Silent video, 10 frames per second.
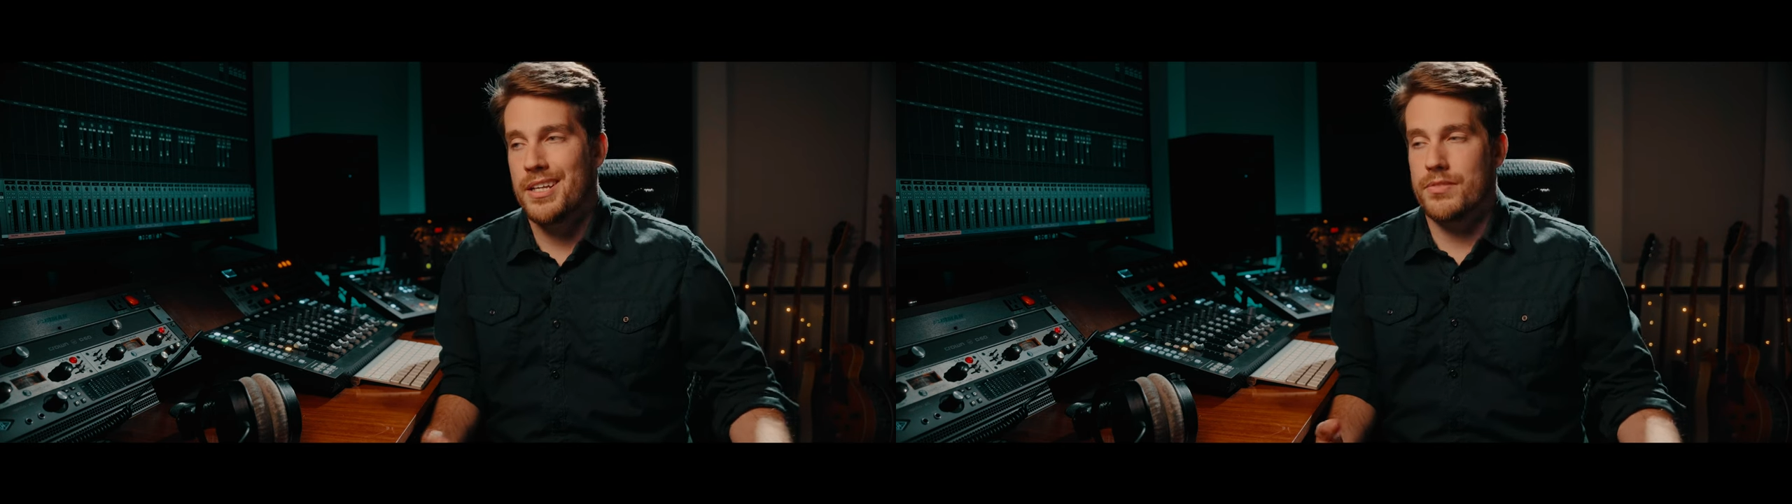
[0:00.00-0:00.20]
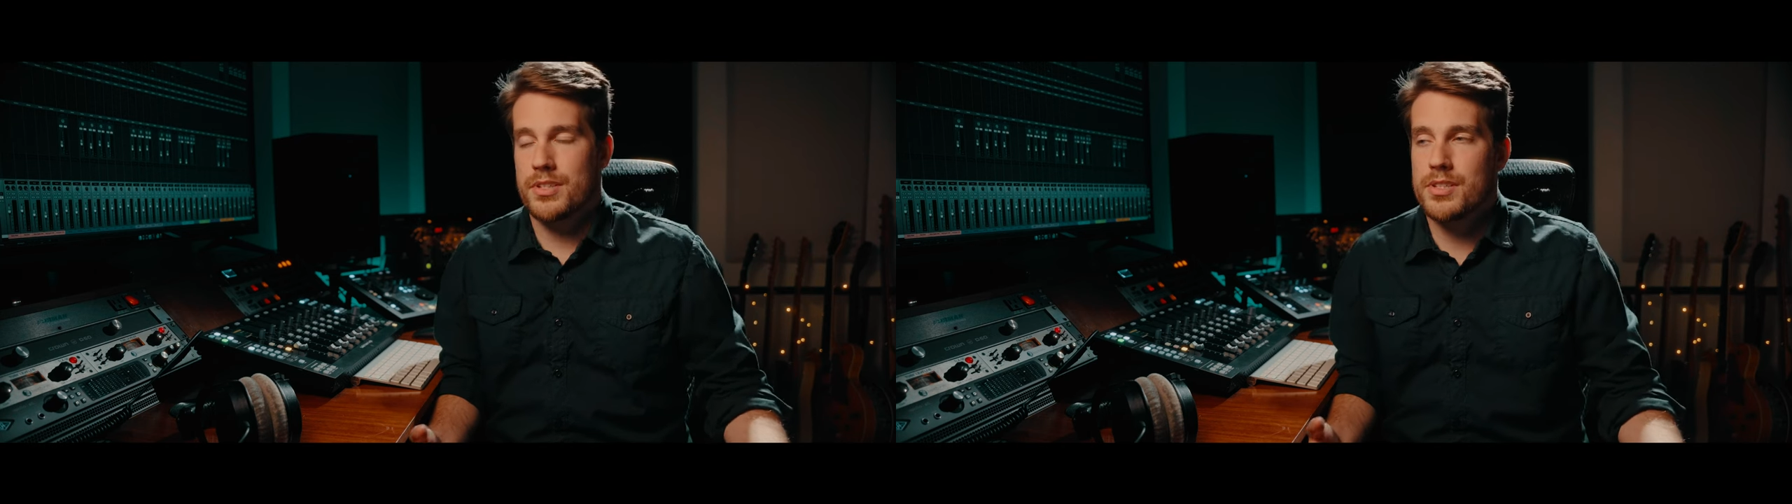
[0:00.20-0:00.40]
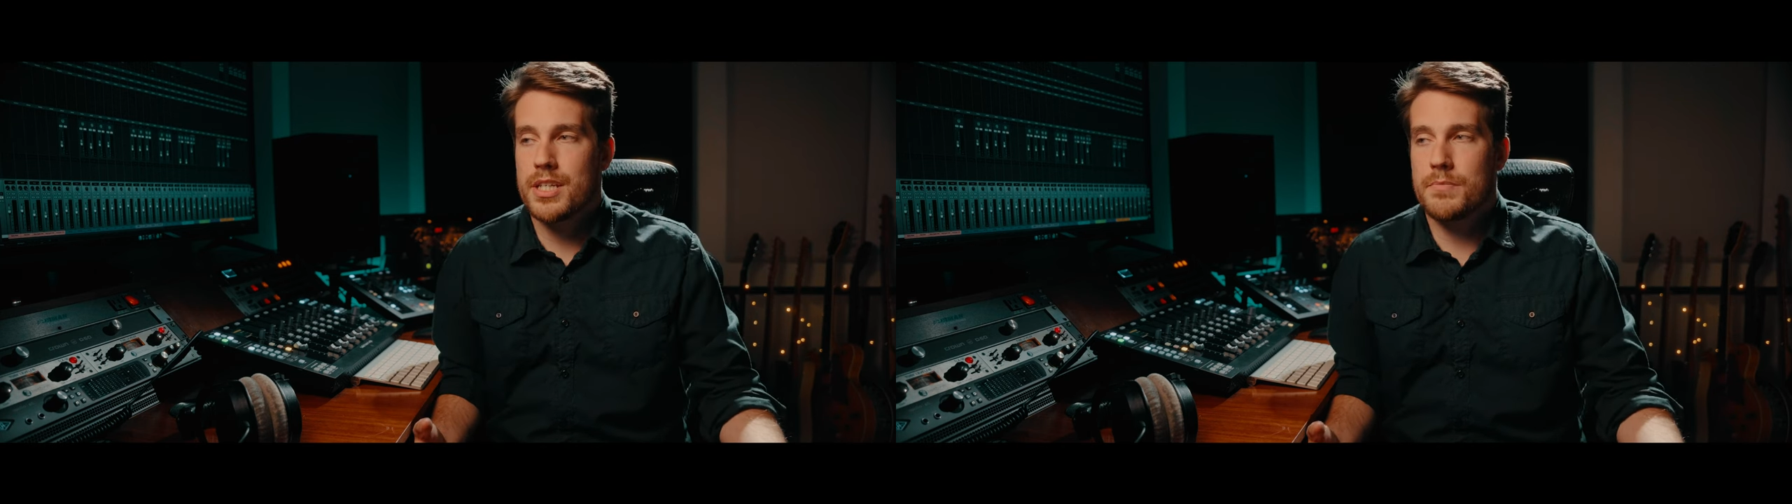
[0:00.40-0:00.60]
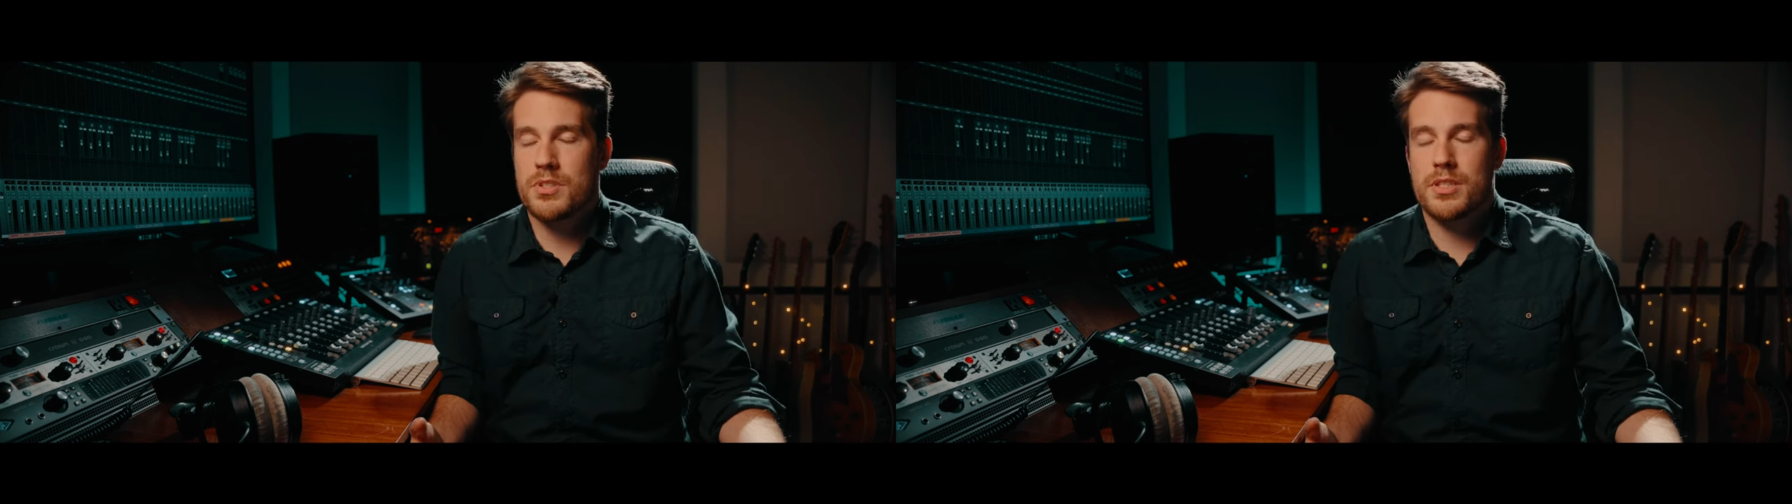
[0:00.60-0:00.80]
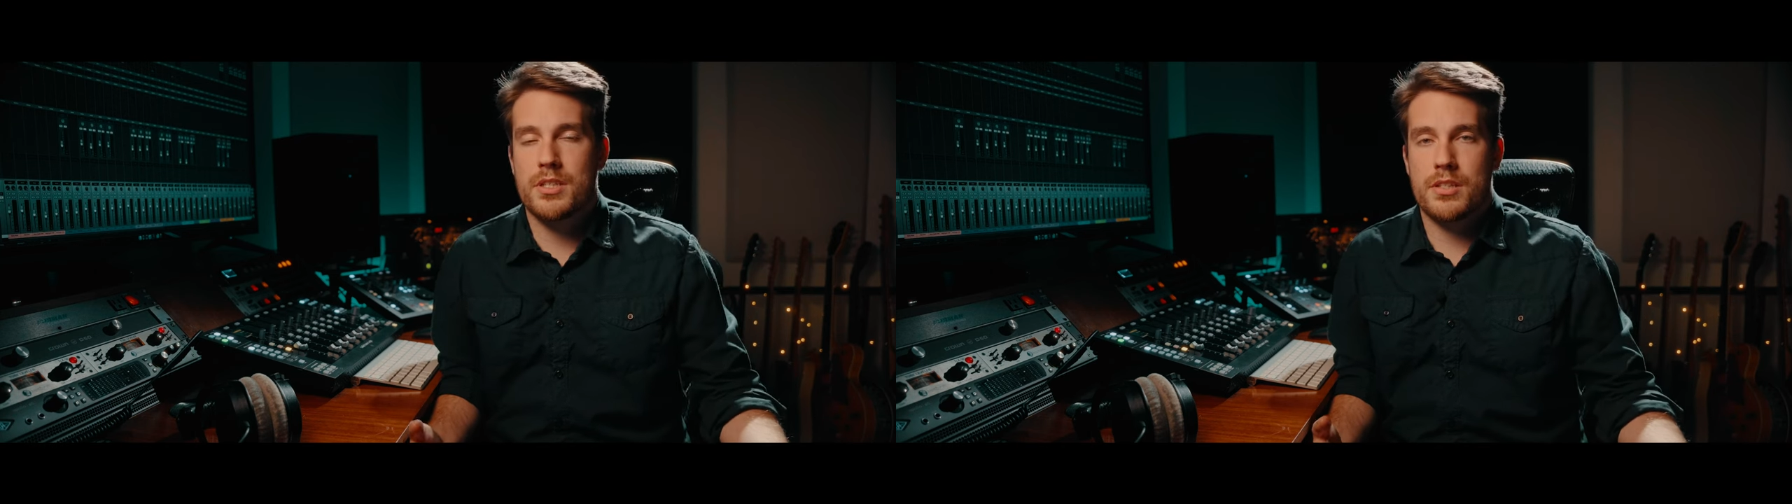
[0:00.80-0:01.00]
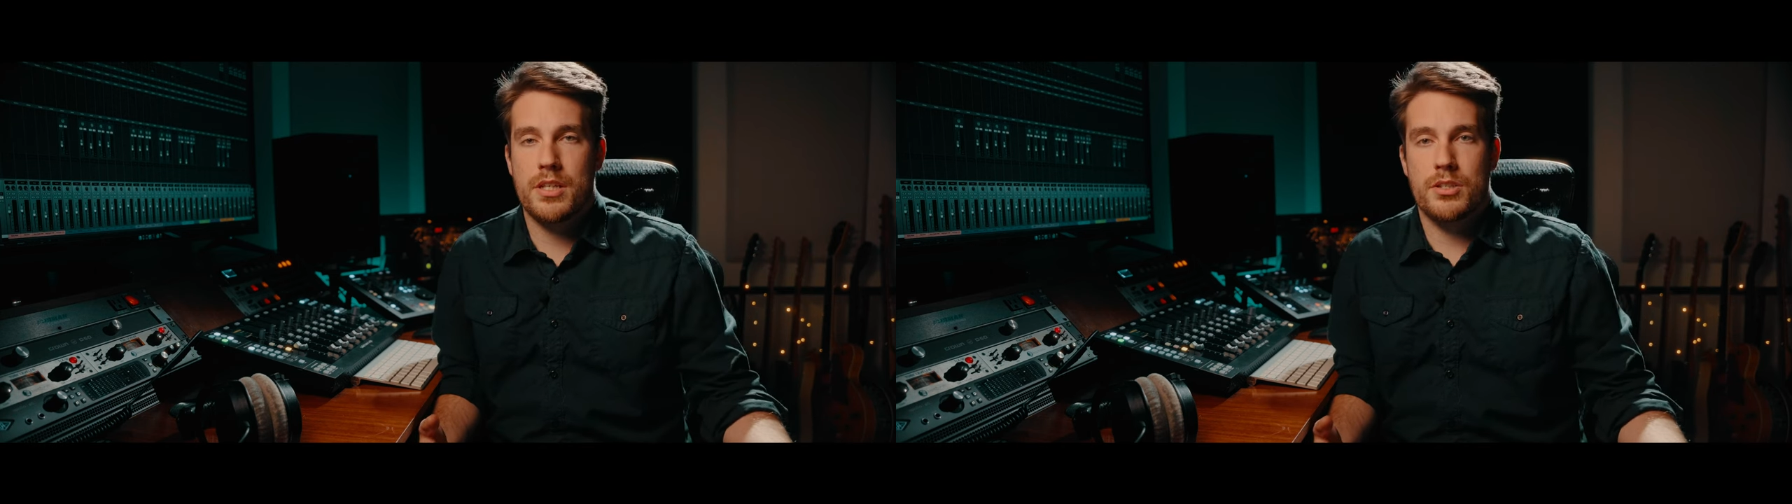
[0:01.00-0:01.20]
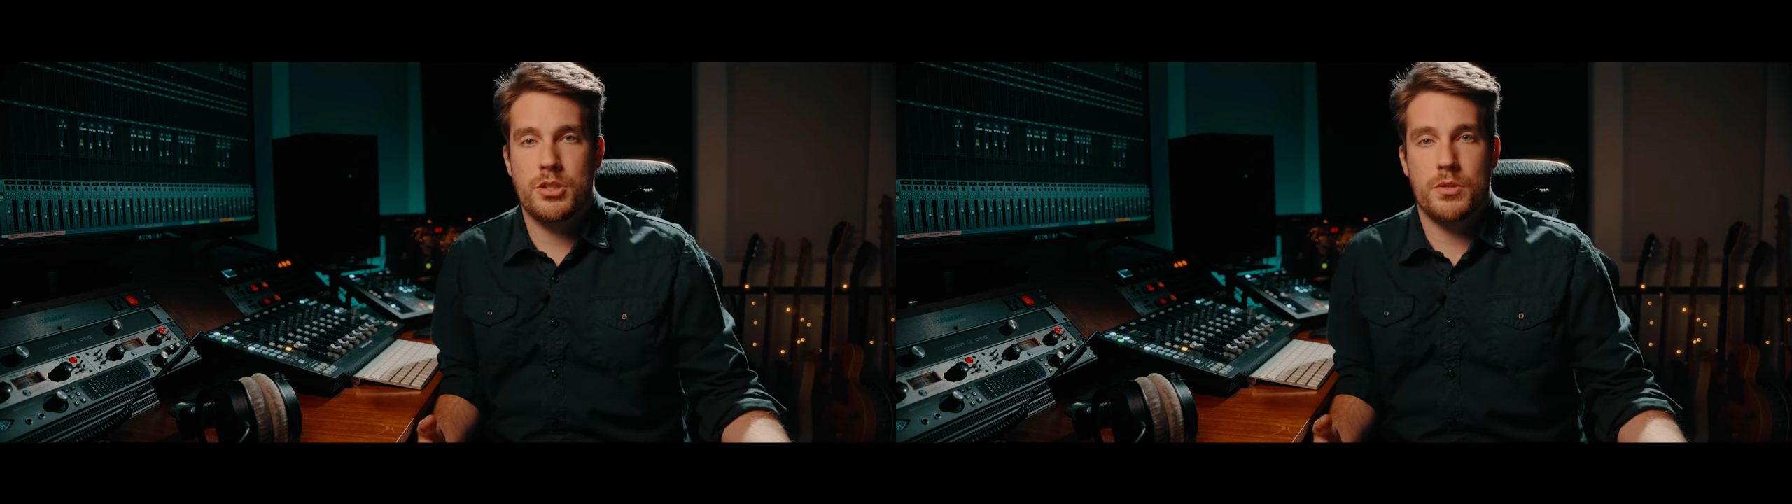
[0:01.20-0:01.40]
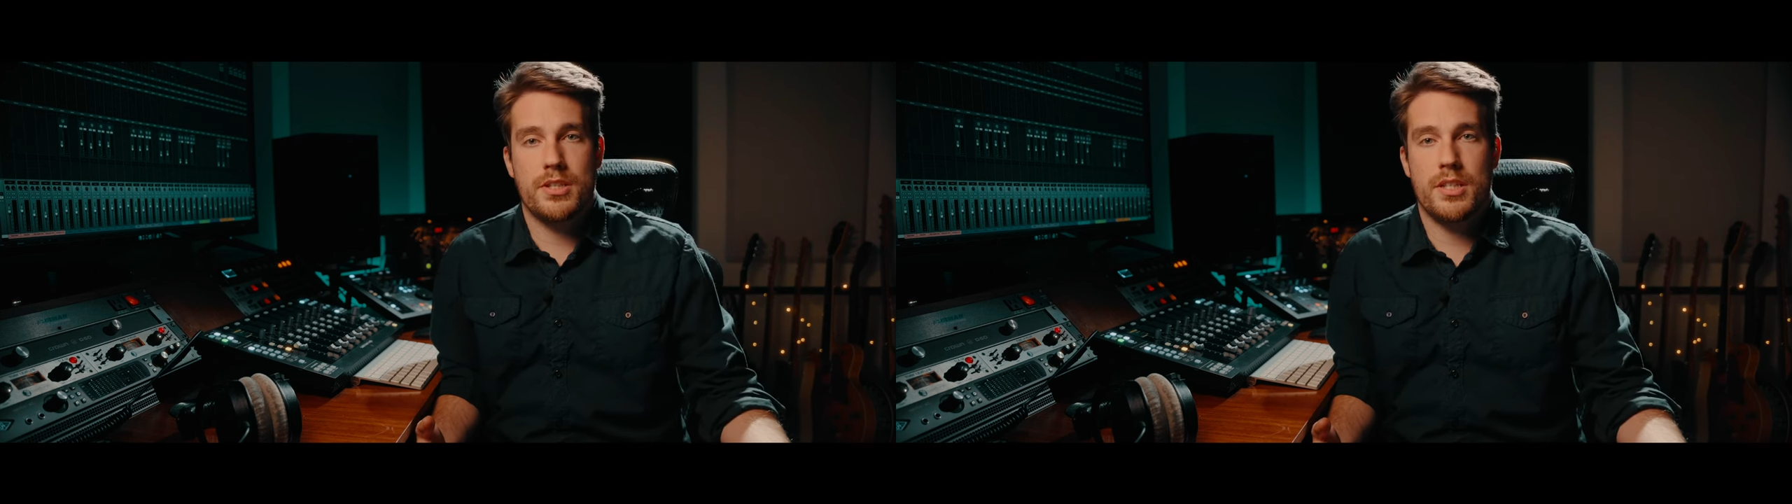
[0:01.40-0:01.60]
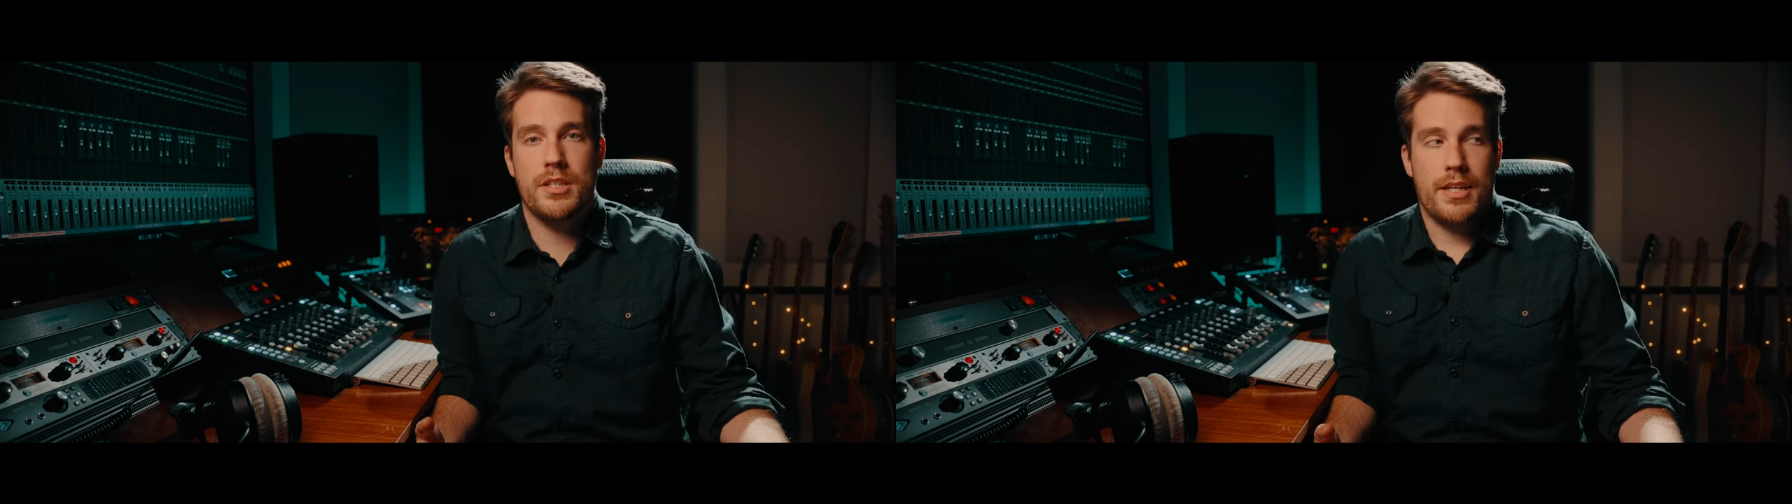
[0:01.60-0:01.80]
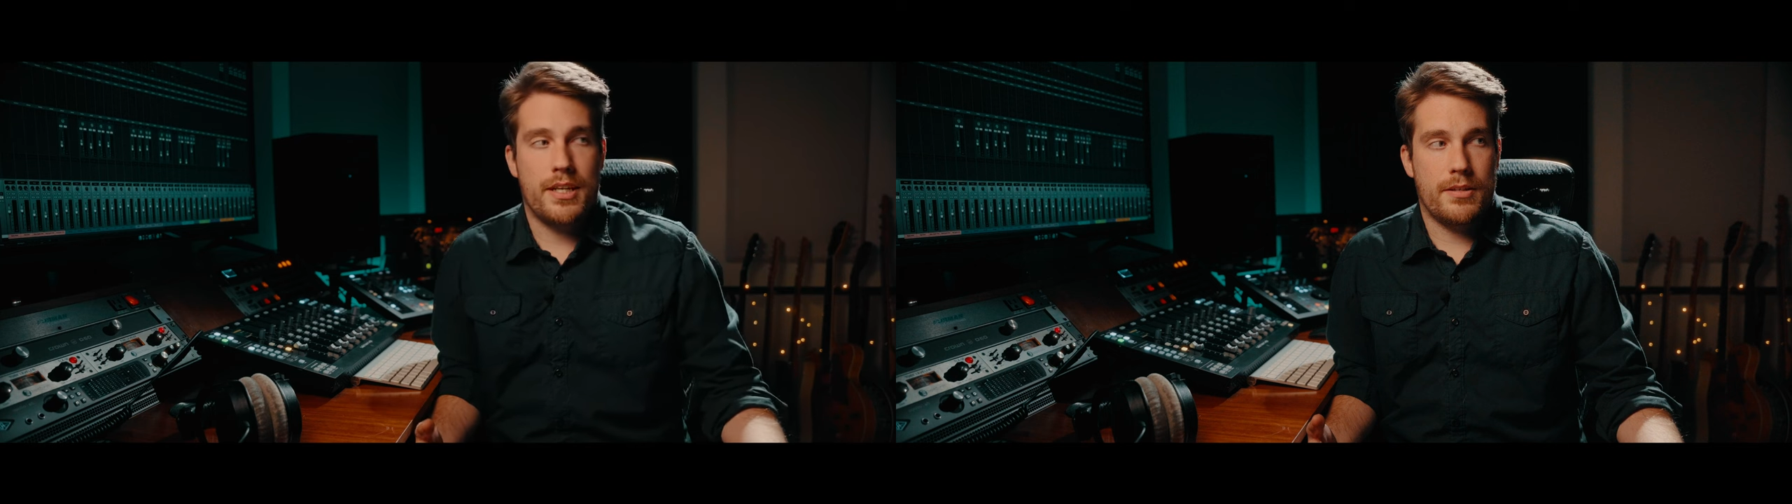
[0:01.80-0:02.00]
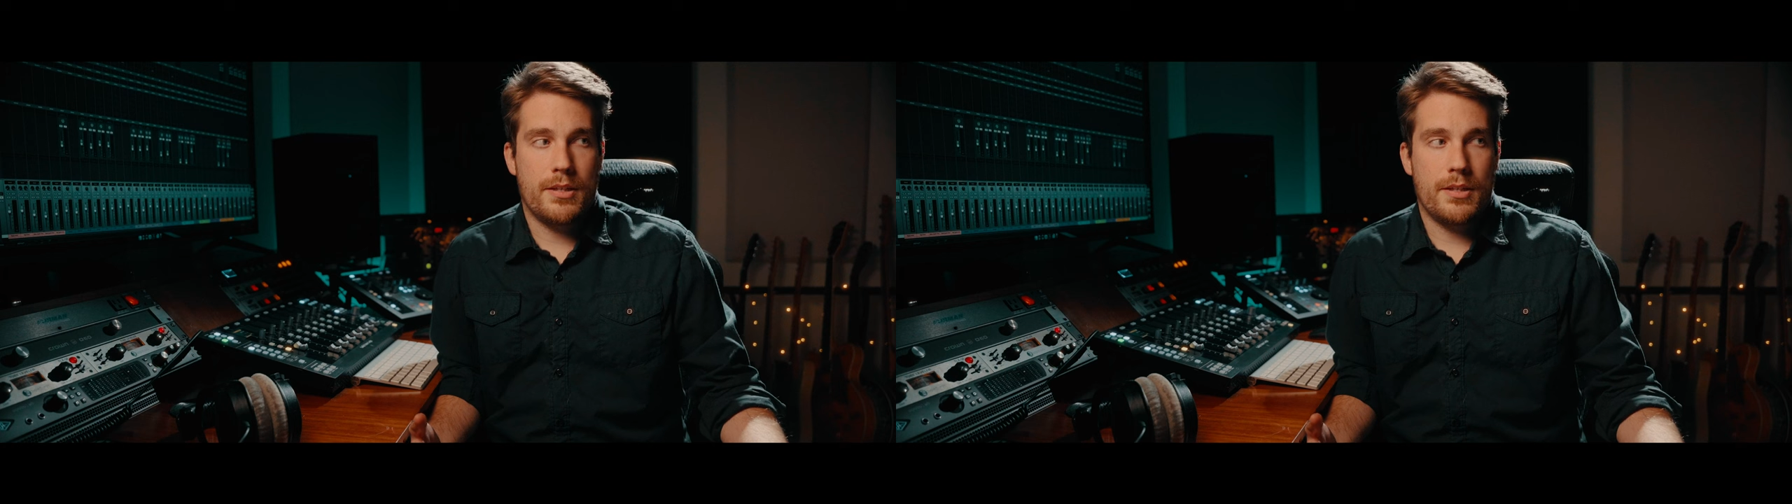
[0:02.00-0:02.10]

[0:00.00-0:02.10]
if it seems disconjointed, it,